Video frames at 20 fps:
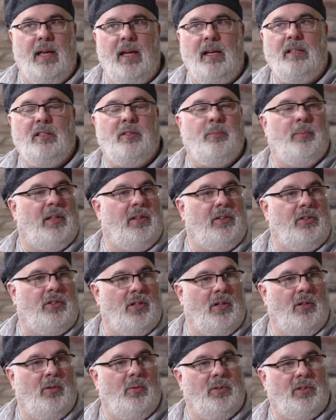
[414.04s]
X-Men
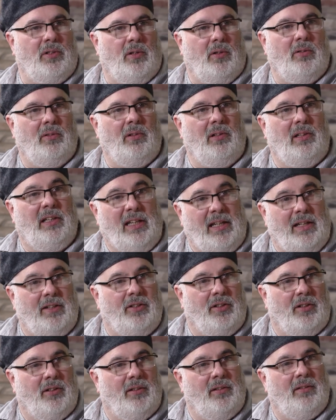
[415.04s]
show was called
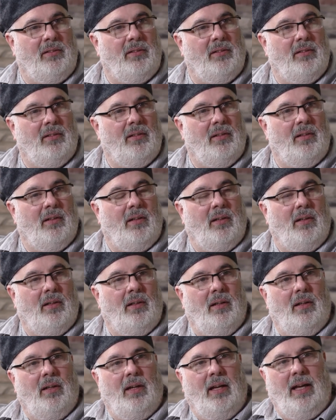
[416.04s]
Legion,
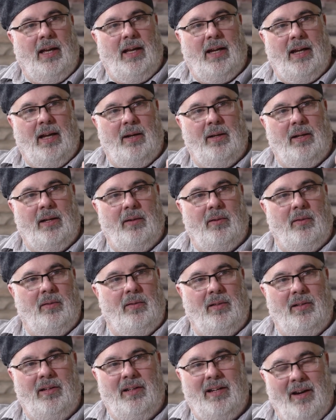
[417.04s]
and I
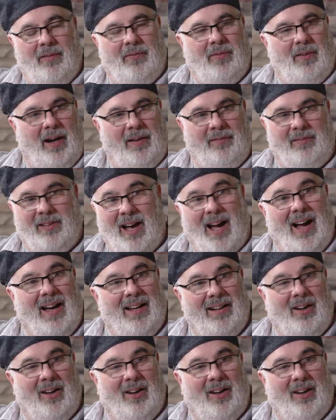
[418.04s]
got